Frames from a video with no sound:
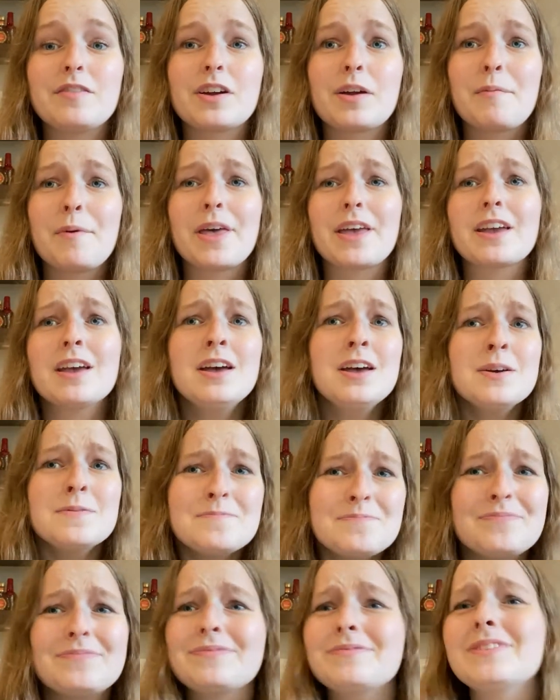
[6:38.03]
You're gonna be
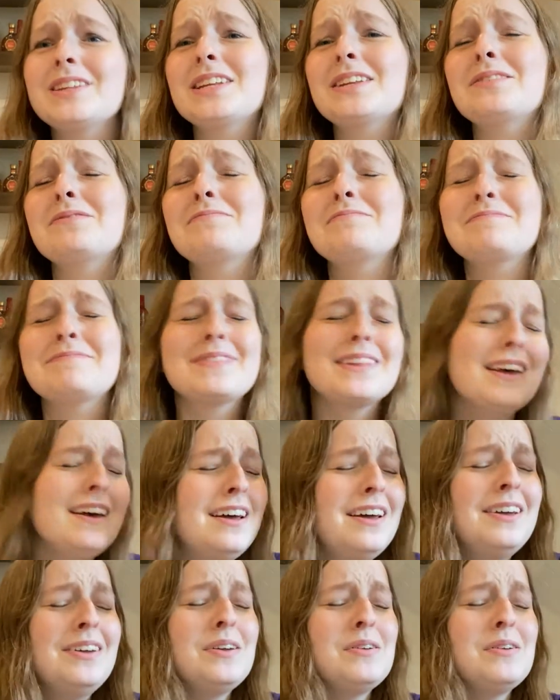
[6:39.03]
like,